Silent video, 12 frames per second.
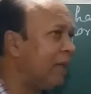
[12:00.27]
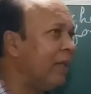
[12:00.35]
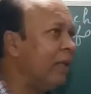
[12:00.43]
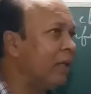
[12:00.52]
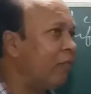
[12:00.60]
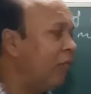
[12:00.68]
in
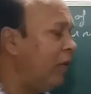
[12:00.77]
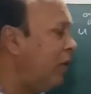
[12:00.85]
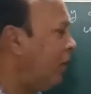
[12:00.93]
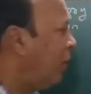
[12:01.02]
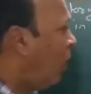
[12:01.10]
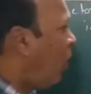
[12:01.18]
this
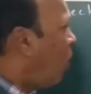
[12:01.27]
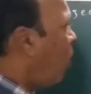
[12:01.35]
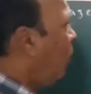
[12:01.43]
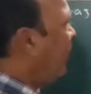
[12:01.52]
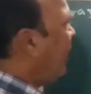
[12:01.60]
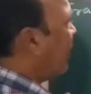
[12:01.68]
field,
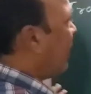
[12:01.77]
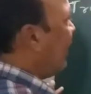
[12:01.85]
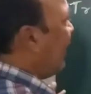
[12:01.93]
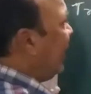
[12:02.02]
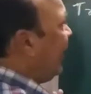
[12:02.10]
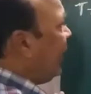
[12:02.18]

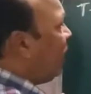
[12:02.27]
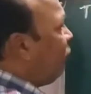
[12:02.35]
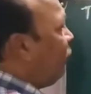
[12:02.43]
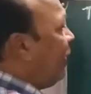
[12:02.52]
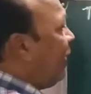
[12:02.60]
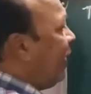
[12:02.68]
obviously it
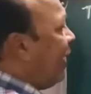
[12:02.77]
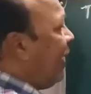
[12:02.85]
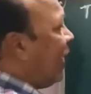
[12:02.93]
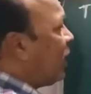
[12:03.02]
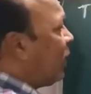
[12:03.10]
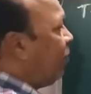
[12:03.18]
will
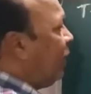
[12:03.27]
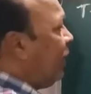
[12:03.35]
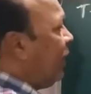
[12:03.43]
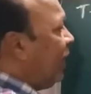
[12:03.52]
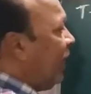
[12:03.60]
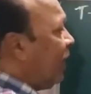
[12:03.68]

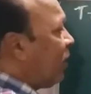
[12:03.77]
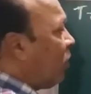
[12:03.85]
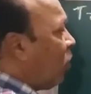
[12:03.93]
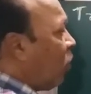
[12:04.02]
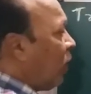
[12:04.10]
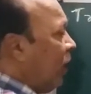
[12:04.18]
experience
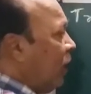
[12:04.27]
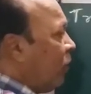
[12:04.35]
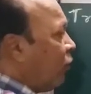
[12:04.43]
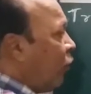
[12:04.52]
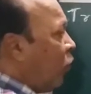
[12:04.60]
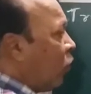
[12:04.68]

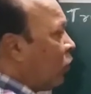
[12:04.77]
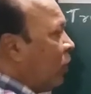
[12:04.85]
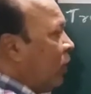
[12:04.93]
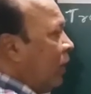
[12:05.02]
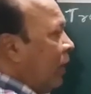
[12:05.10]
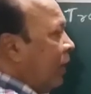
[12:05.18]
Lorentz force.